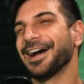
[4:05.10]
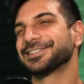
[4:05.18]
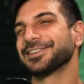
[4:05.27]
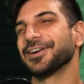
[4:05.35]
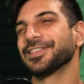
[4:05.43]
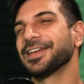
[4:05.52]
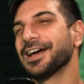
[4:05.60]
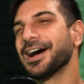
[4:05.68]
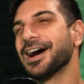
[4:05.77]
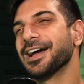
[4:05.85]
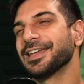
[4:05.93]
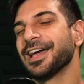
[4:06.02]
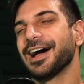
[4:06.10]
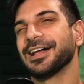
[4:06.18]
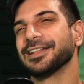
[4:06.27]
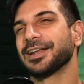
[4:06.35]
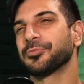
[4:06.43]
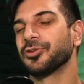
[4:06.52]
I saw the, uh, yeah, a
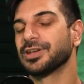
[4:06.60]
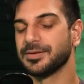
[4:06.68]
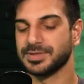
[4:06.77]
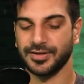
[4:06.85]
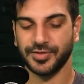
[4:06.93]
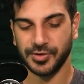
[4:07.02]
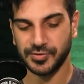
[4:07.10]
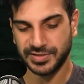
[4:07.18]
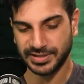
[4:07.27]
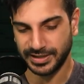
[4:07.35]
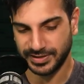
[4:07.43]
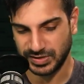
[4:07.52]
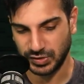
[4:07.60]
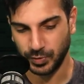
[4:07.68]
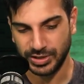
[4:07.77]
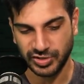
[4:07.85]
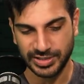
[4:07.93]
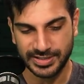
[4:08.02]
lot of pregame stuff. They're using like the
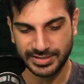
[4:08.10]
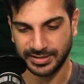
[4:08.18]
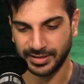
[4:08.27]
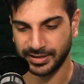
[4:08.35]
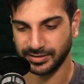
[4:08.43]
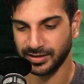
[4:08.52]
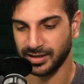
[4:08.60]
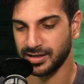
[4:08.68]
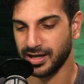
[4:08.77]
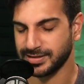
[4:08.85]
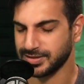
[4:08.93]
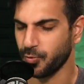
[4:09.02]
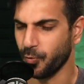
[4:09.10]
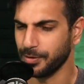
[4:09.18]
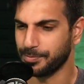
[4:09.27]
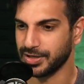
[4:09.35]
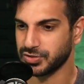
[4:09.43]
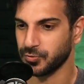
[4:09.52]
squeegees and like the, I saw
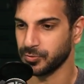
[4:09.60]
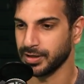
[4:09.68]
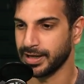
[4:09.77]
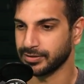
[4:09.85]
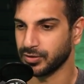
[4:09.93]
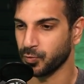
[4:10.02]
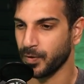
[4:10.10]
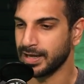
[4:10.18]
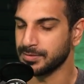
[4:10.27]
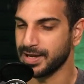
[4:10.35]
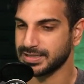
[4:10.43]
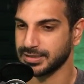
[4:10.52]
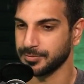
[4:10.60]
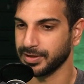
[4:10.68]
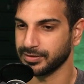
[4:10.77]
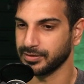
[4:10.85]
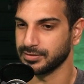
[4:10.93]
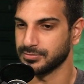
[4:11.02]
one picture where like the rain messed up
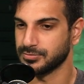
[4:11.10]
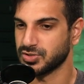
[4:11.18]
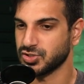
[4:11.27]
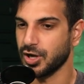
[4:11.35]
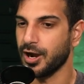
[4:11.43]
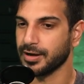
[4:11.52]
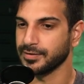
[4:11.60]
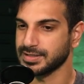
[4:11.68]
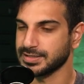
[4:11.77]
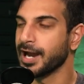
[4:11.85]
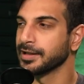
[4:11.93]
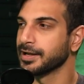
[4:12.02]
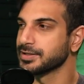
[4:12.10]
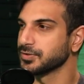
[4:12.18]
like the chalk on the sideline.